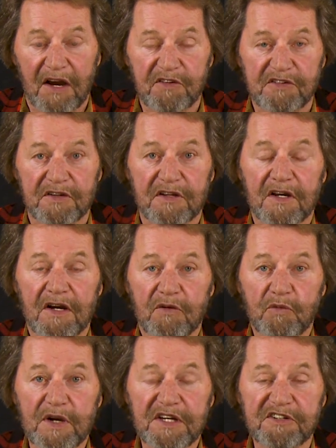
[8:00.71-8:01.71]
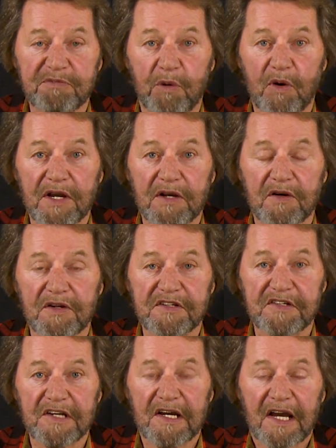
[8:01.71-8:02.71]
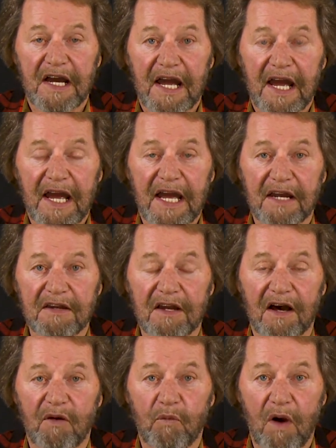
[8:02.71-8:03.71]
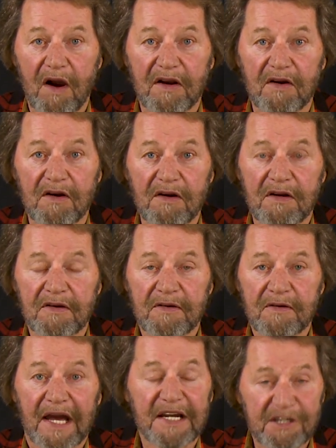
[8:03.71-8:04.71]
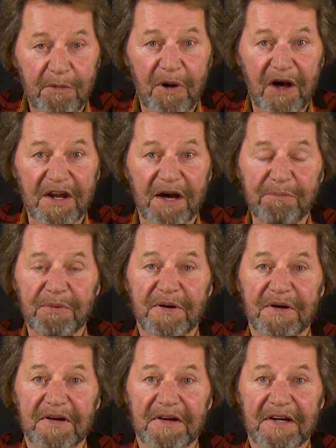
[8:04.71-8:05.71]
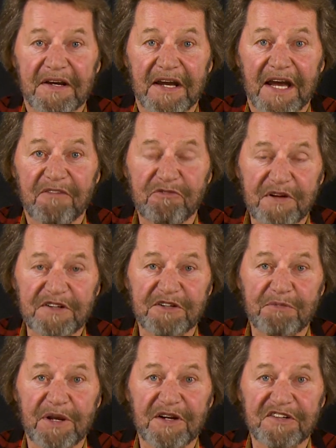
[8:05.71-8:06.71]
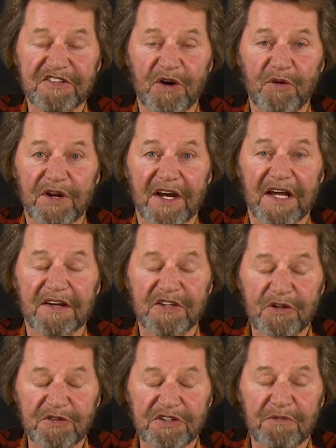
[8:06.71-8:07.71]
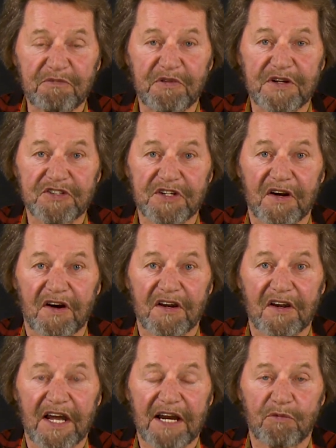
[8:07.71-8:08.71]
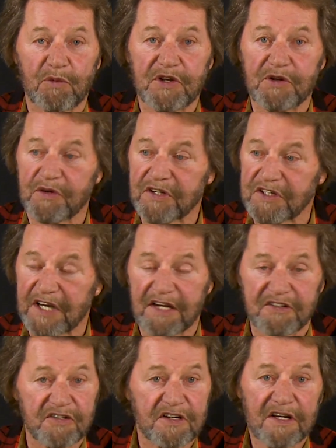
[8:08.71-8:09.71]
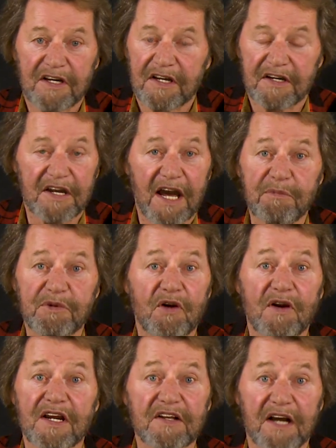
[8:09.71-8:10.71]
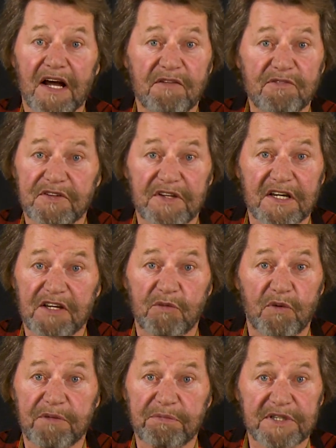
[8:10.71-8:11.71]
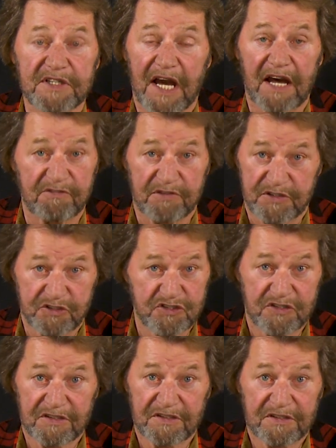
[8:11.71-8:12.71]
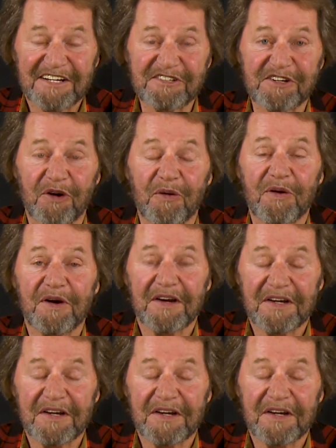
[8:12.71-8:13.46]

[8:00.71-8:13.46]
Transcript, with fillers: out Reed's Sporting Goods in uh, Walker and come on up and visit Minnesota and do some fishing on the lake where you can catch damn near any kind of a thing you want but catfish. So